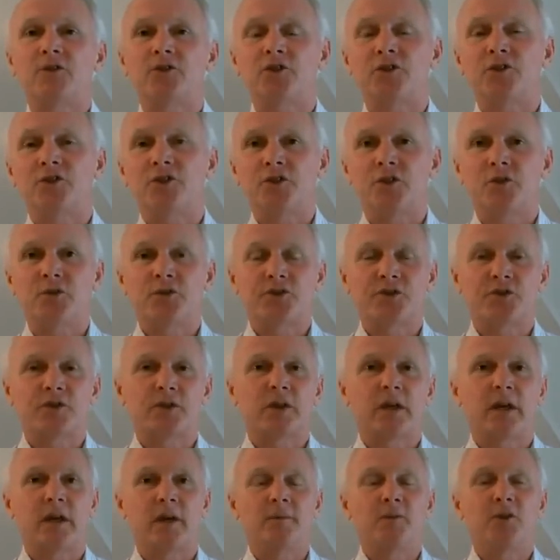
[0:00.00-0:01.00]
introduced
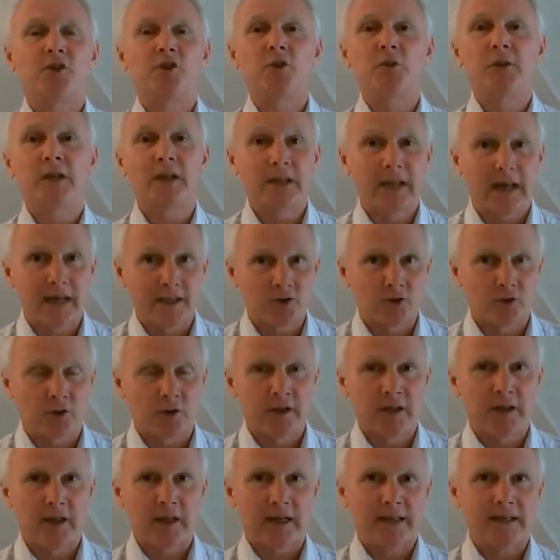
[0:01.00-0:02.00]

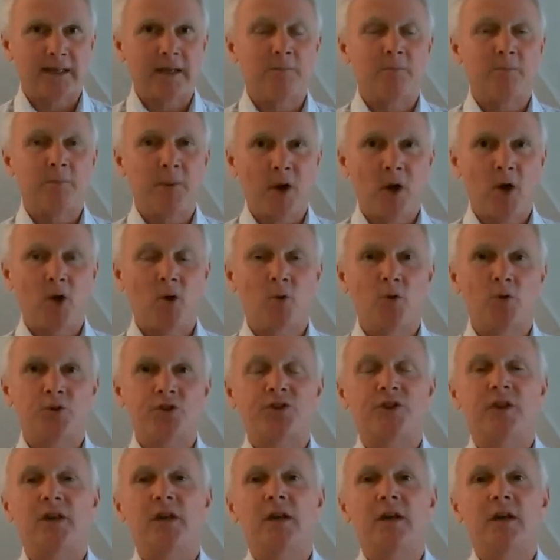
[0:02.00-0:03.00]
unilaterally and
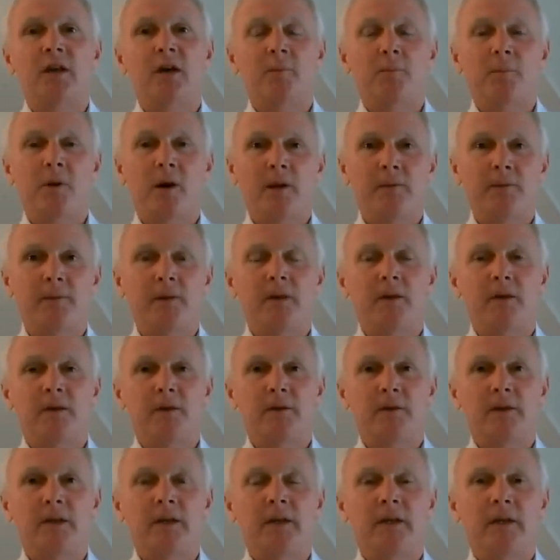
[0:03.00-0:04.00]
imposed upon
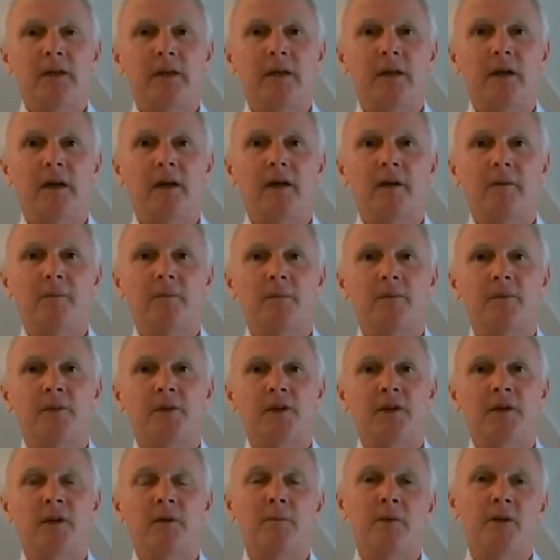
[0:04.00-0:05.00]
the
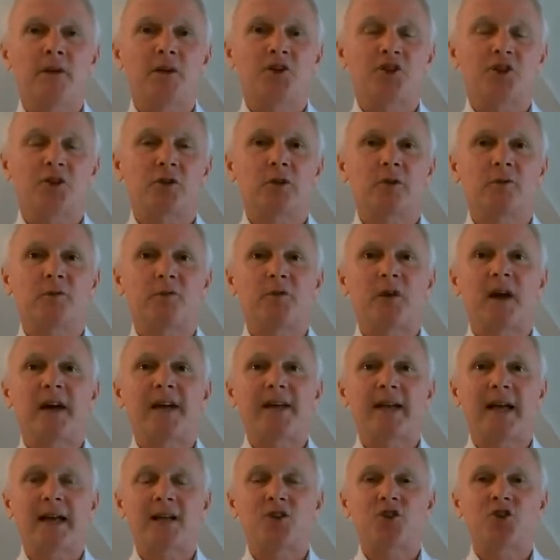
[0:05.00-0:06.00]
commercial and
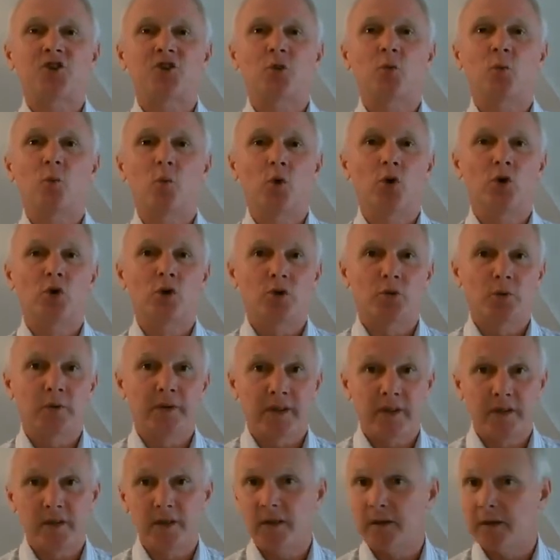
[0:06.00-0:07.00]
financial world
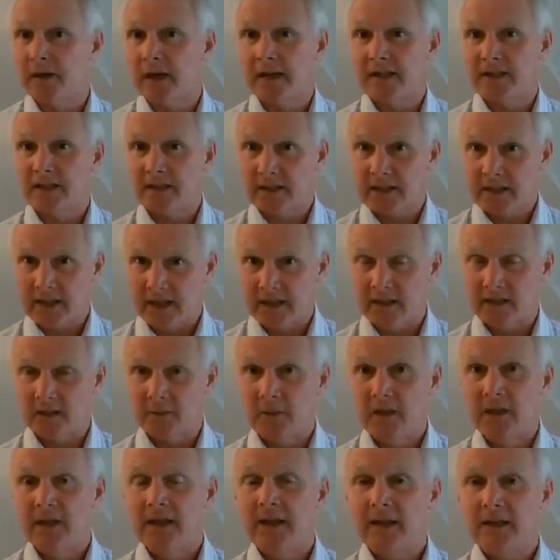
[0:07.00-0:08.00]
within the United
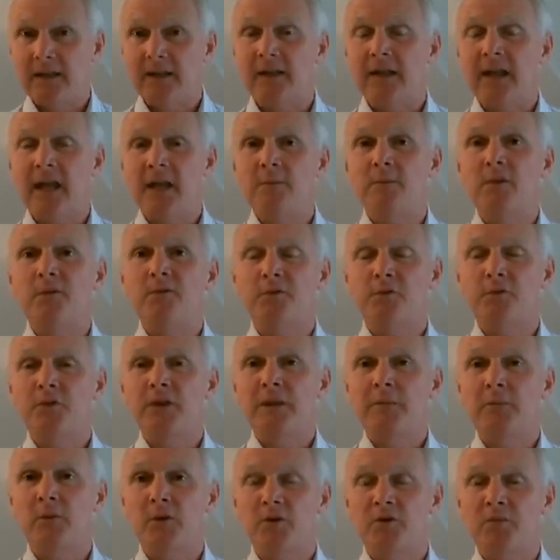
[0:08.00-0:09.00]
Kingdom in the name of
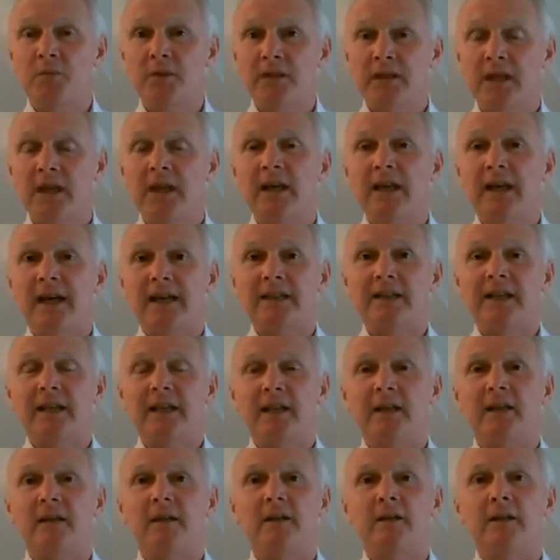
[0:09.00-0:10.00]
re-movement and
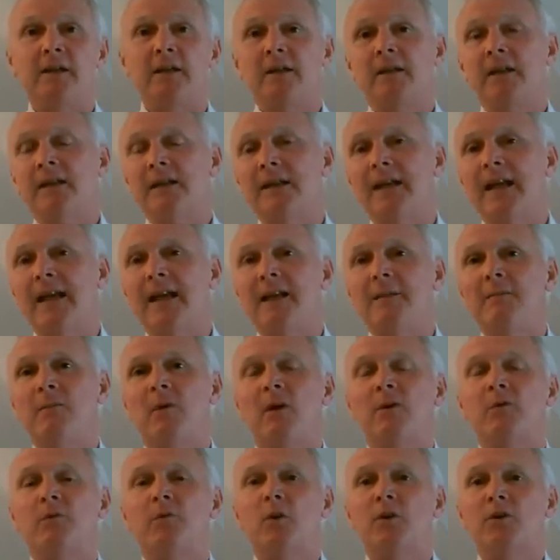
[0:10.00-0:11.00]
in the name
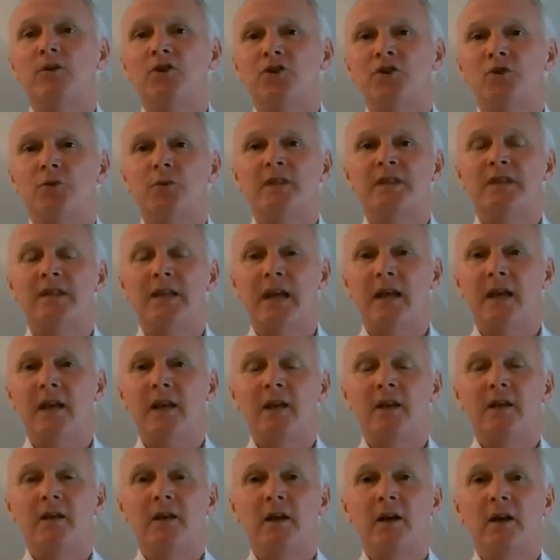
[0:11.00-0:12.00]
of, what should we say,
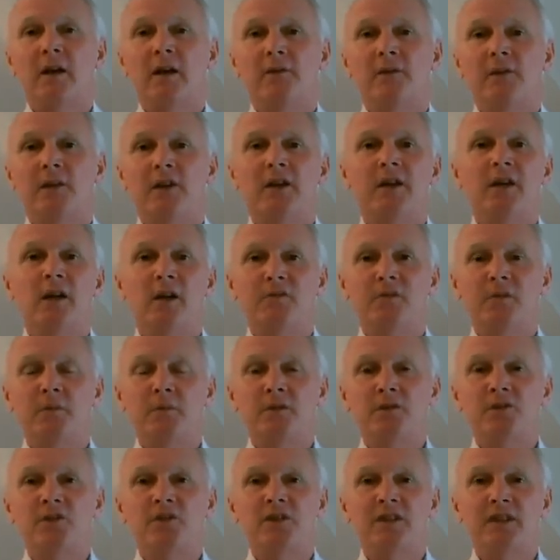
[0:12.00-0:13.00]
the
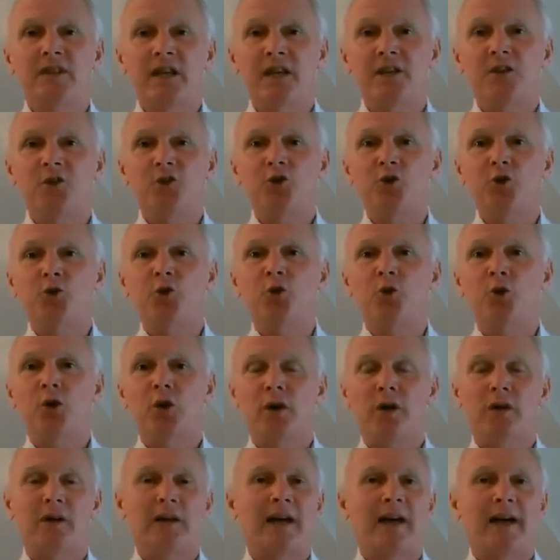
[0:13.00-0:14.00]
government de
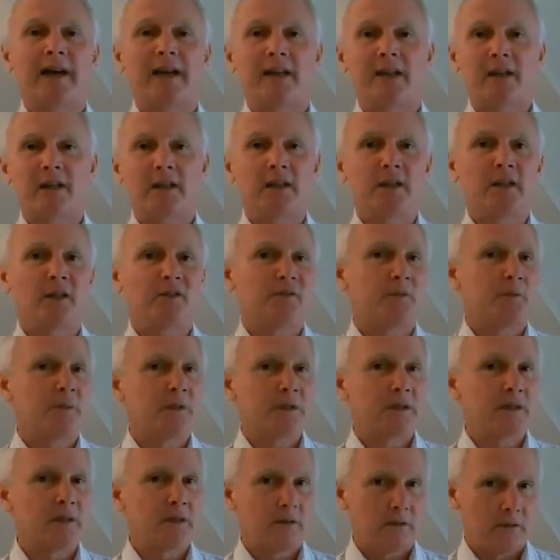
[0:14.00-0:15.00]
jure, i.e. the
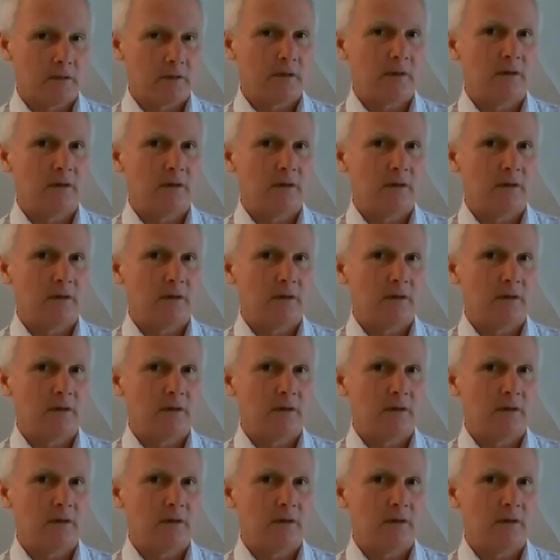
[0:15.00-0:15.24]
government